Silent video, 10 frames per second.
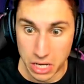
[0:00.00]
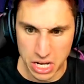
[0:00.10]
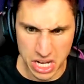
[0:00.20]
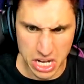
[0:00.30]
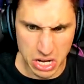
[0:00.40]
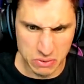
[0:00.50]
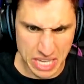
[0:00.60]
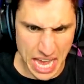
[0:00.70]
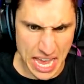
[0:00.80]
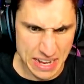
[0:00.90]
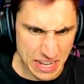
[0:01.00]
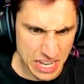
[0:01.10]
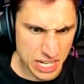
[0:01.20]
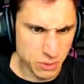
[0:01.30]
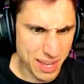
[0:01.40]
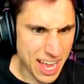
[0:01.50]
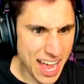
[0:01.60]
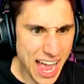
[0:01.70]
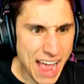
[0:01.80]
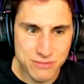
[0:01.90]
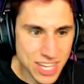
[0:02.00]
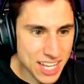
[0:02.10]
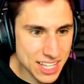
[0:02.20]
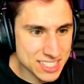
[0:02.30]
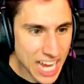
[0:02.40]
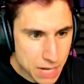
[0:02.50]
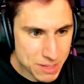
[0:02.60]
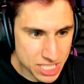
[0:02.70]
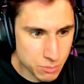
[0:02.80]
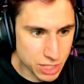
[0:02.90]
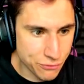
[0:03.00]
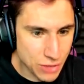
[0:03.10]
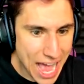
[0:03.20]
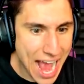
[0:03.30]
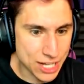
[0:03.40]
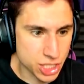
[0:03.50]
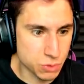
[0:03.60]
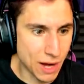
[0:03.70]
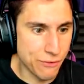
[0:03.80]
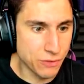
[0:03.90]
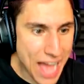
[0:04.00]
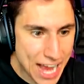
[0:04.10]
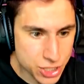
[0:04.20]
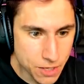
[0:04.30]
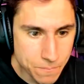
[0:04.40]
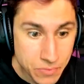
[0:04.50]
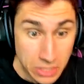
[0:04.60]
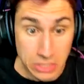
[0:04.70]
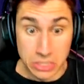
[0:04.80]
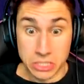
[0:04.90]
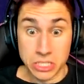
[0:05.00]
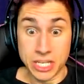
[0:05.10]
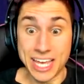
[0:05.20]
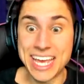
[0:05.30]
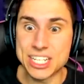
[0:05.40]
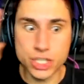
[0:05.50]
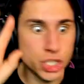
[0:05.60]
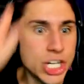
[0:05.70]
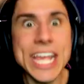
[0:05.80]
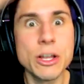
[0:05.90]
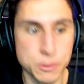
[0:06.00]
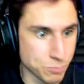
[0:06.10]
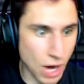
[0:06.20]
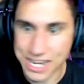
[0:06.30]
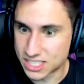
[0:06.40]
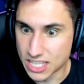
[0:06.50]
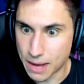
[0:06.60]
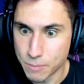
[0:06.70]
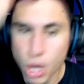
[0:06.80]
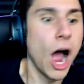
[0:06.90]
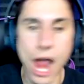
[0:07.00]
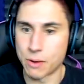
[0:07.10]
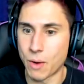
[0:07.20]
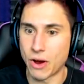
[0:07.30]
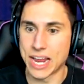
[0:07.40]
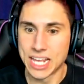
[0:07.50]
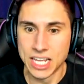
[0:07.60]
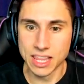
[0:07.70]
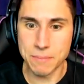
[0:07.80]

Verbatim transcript: Okay, uh, do I, I, I it's gotta be something with the flash, because when I flash him, his shield brights up. All right, wait, wait.